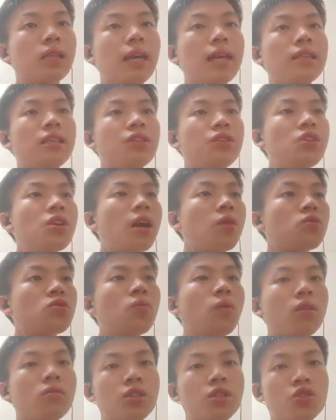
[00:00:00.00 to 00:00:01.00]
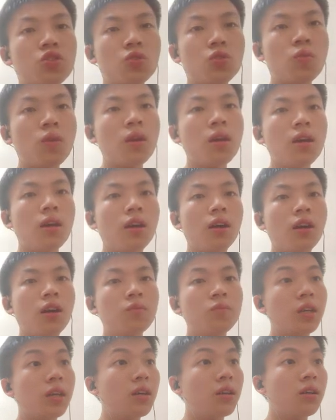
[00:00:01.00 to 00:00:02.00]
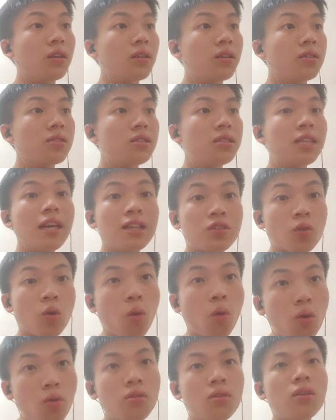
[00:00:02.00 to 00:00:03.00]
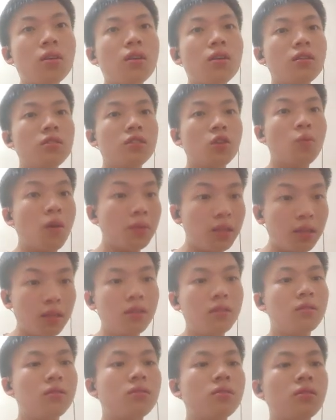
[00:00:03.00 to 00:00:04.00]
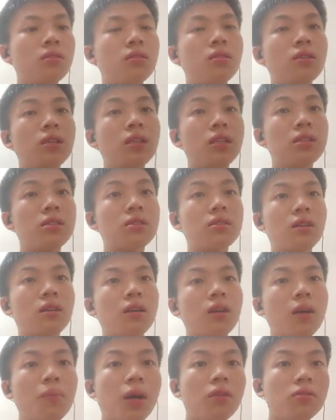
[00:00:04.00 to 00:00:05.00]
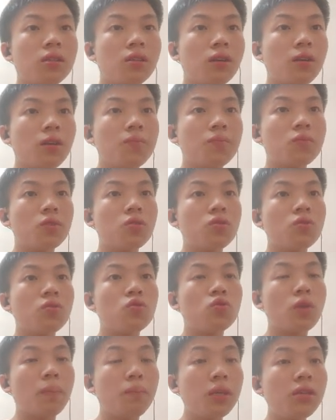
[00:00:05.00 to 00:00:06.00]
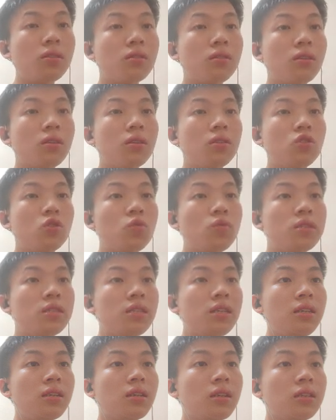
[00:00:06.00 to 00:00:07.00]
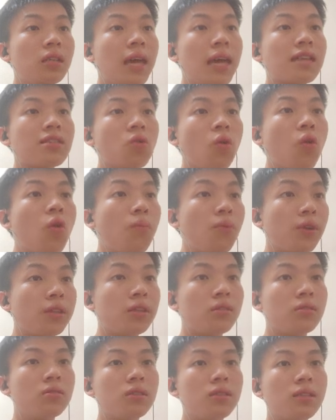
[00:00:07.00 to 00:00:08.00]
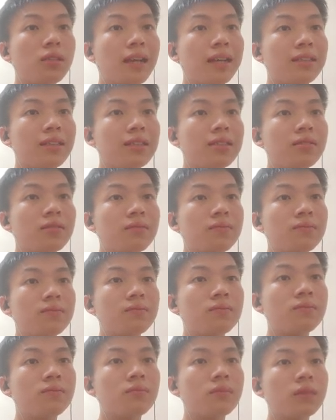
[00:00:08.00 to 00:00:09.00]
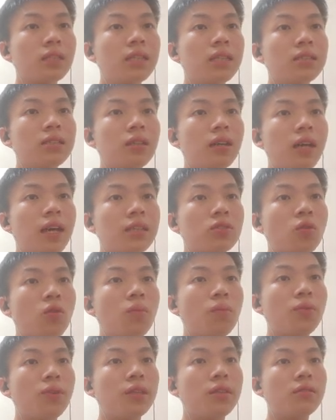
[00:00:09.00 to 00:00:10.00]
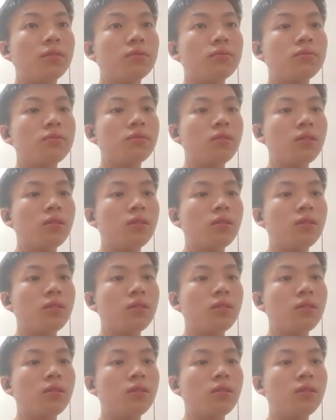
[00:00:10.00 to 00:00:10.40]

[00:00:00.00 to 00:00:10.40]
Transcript: And in here, I also will teach you CSO. You will be learned is about the swapping using the XOR operator like this. This is the XOR operator.